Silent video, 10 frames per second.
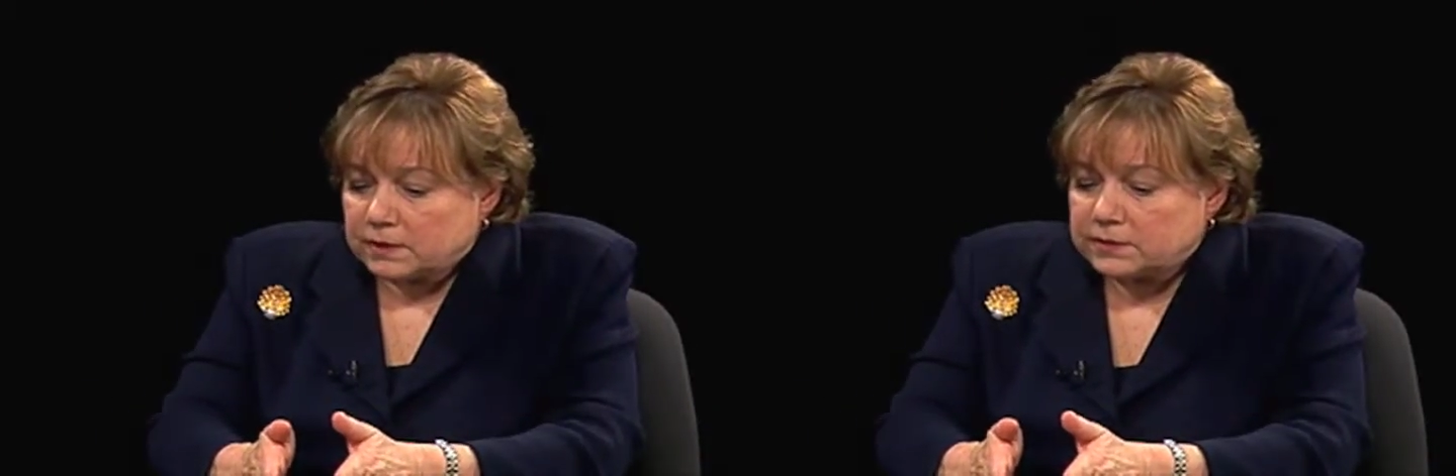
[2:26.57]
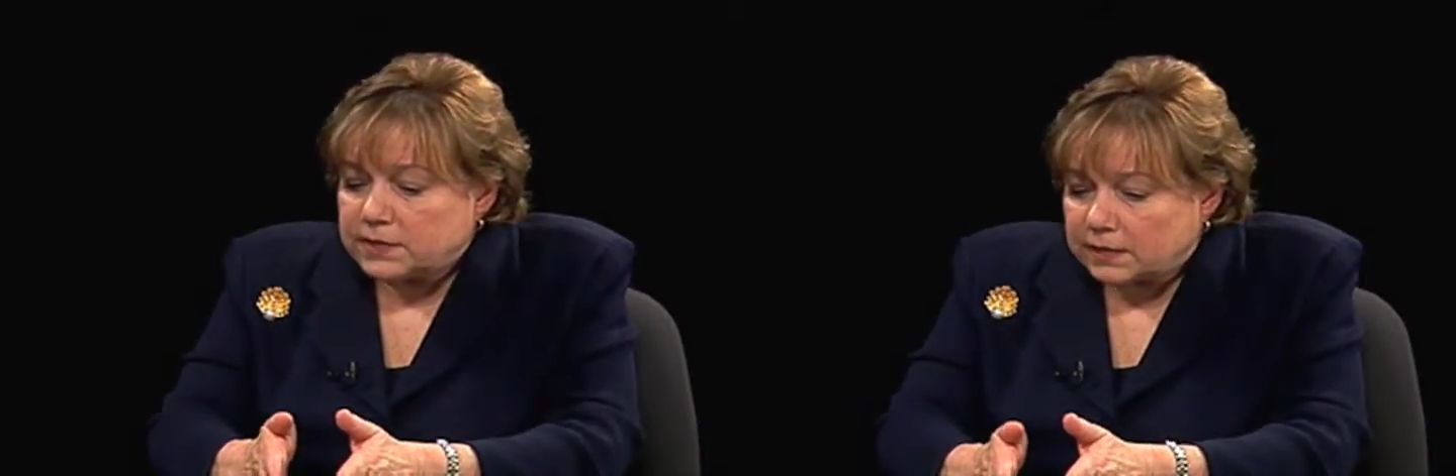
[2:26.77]

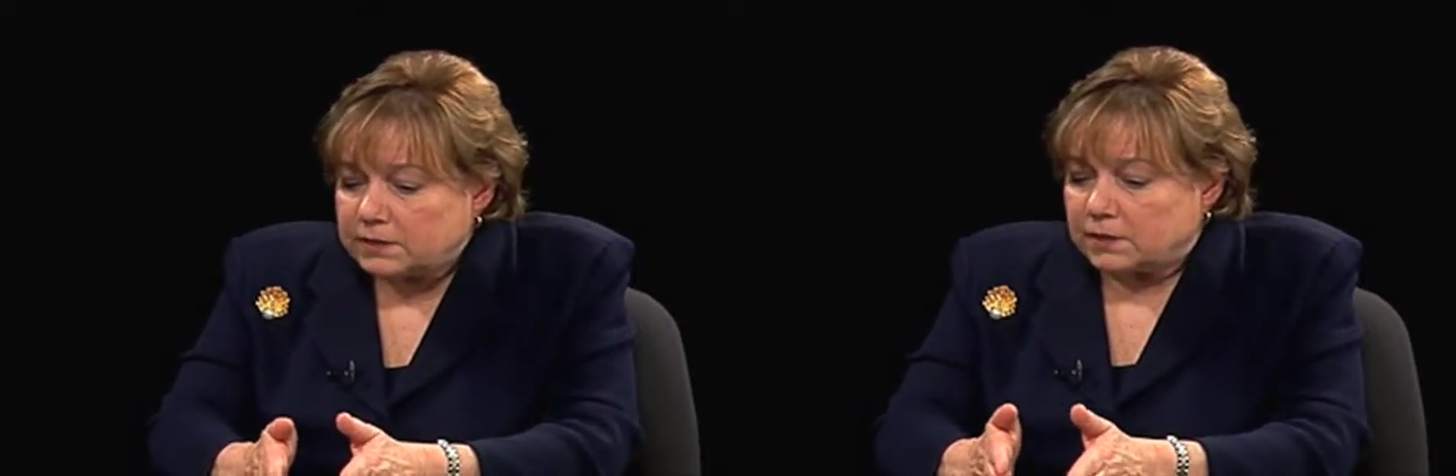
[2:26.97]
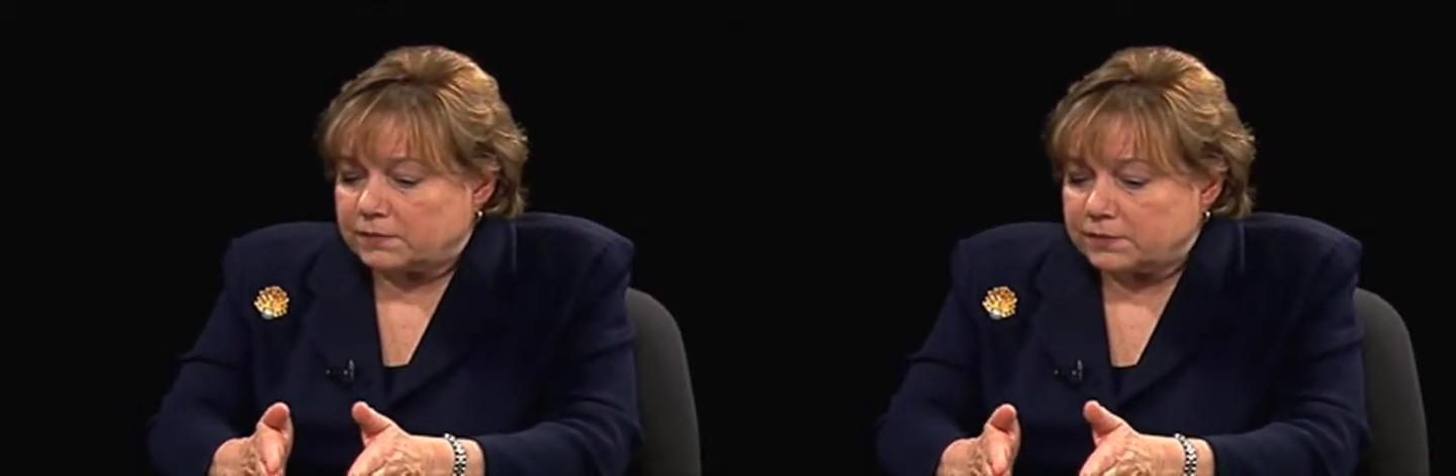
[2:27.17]

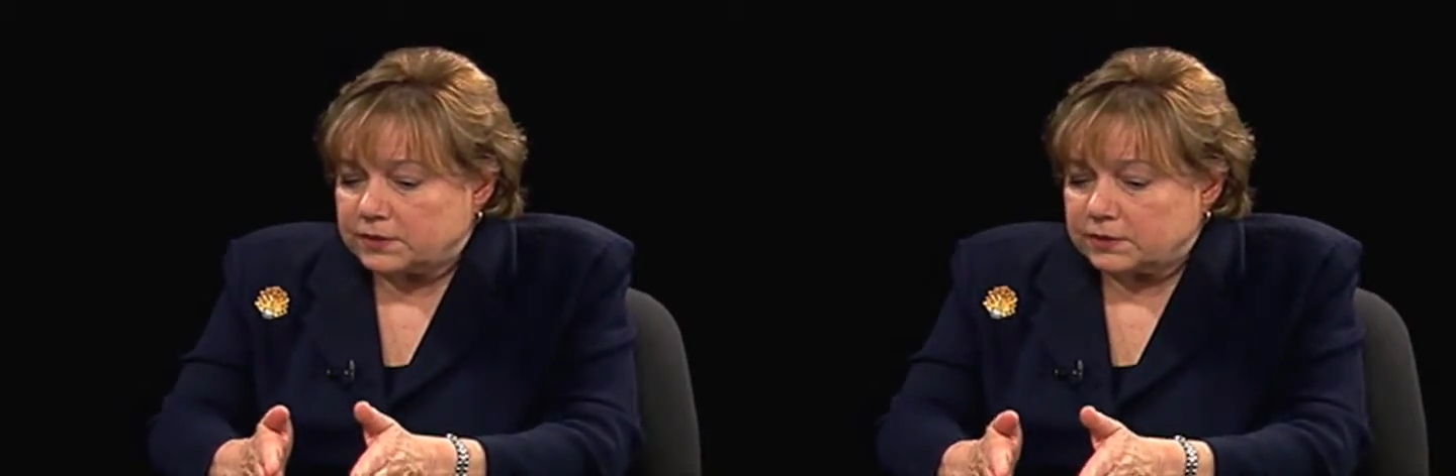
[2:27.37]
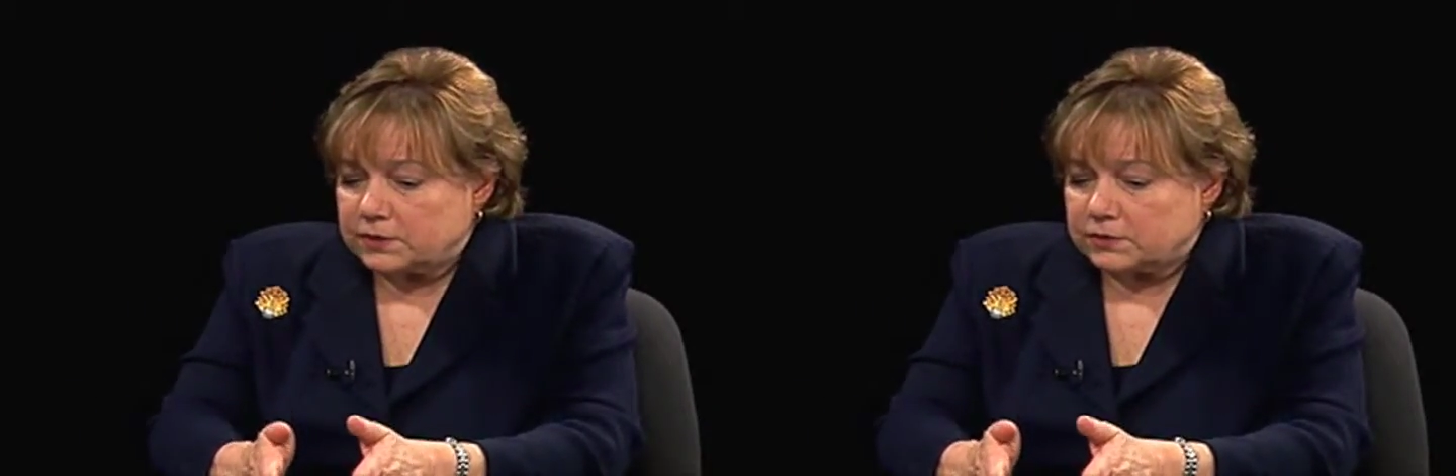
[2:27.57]
done over the
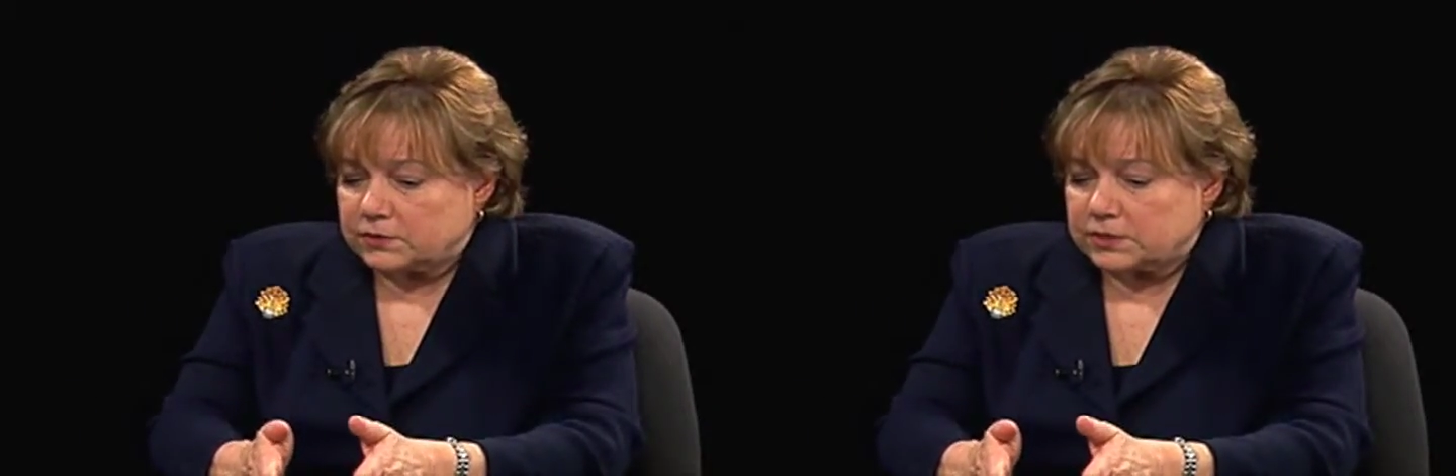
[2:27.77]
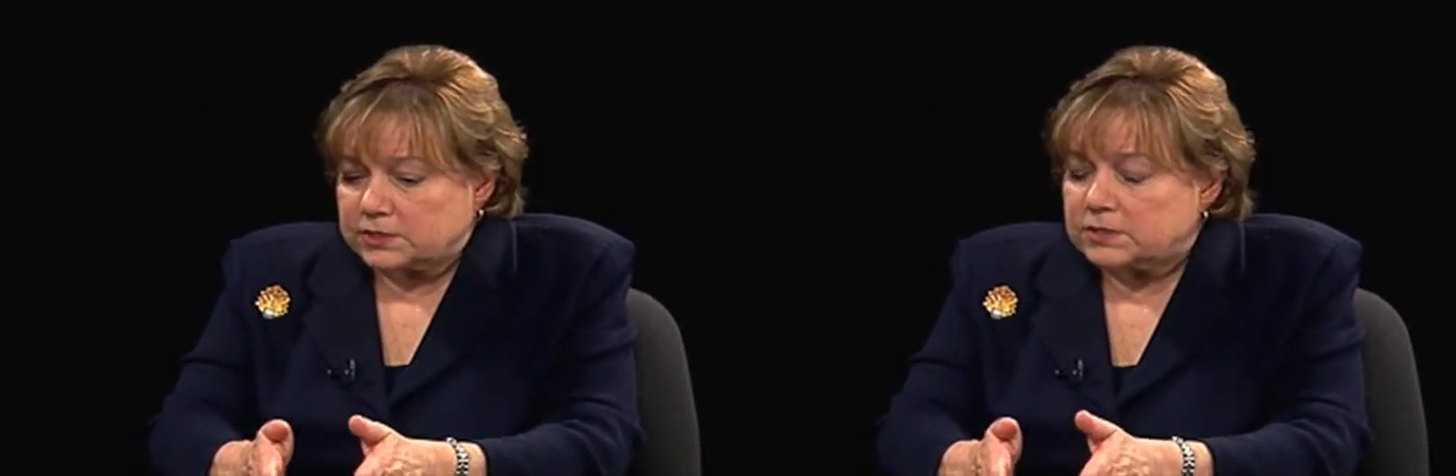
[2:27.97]

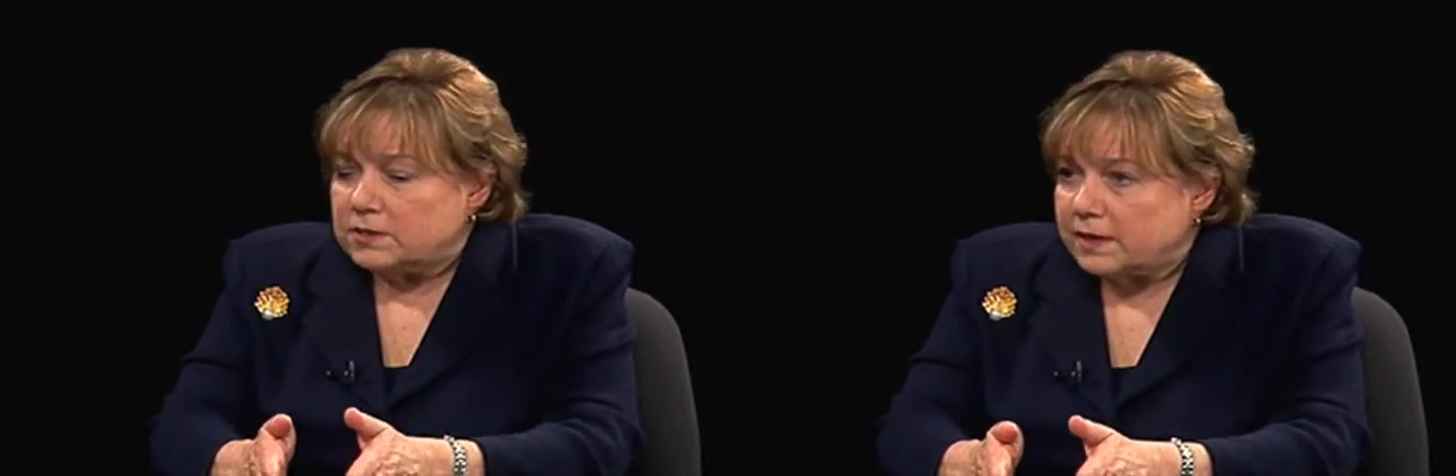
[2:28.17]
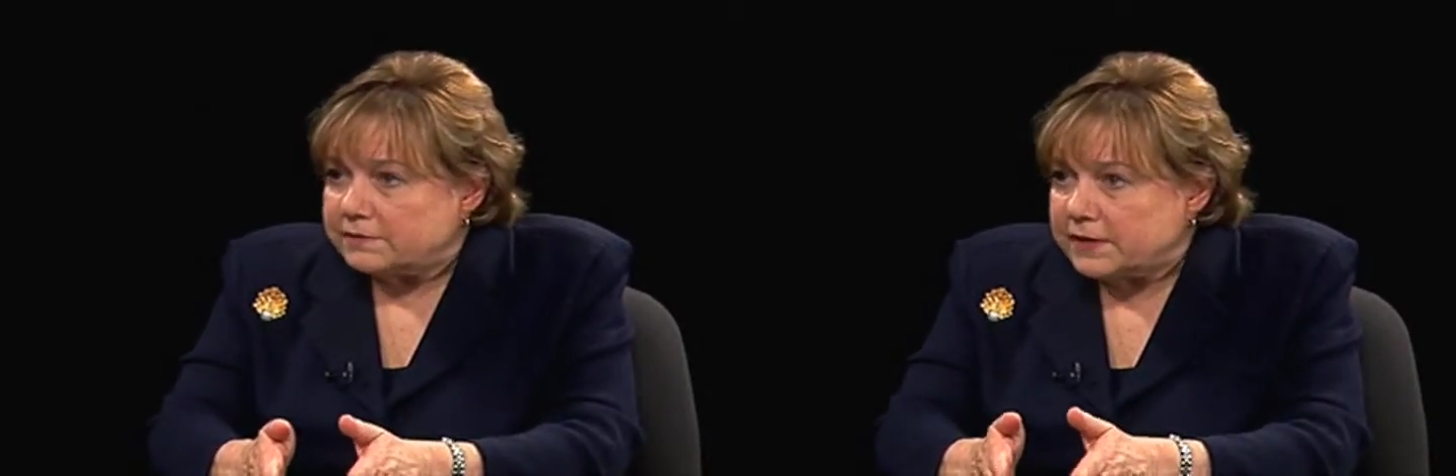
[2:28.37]
years is a
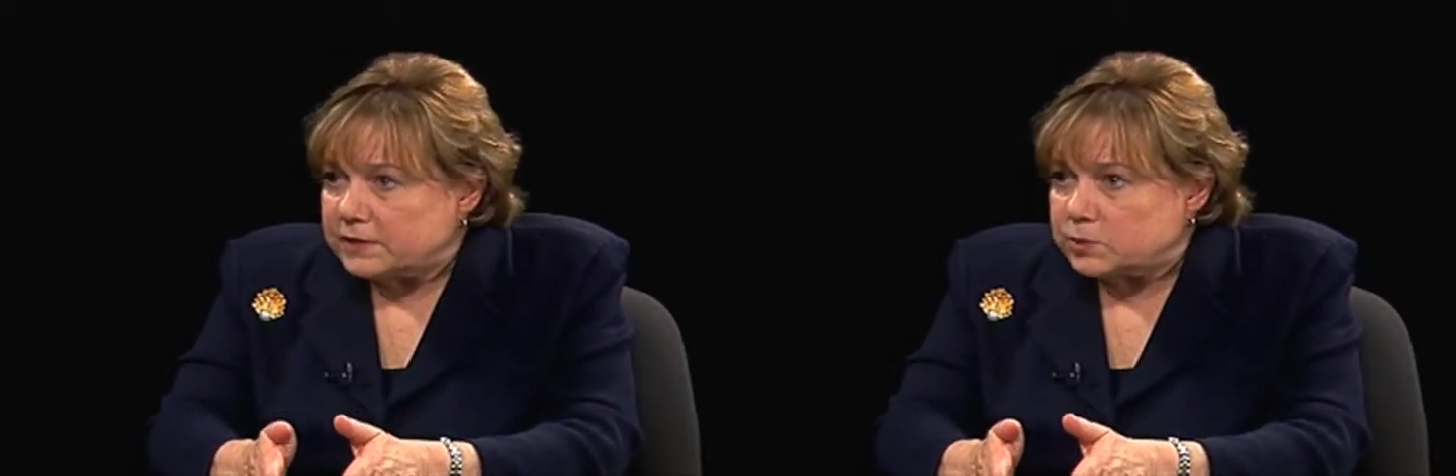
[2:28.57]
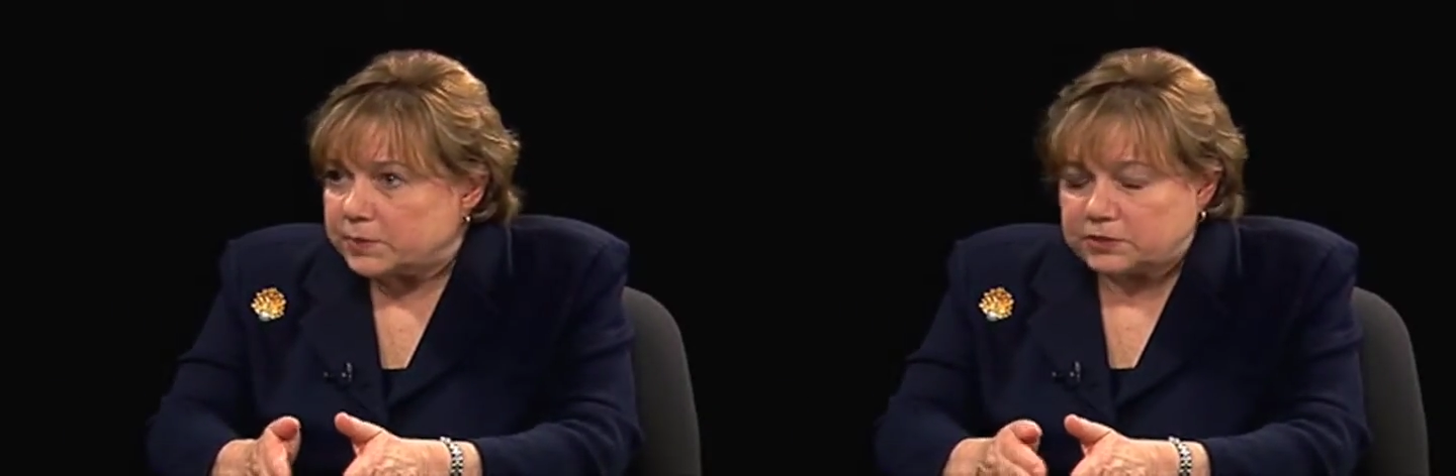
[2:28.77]
lot of aid's been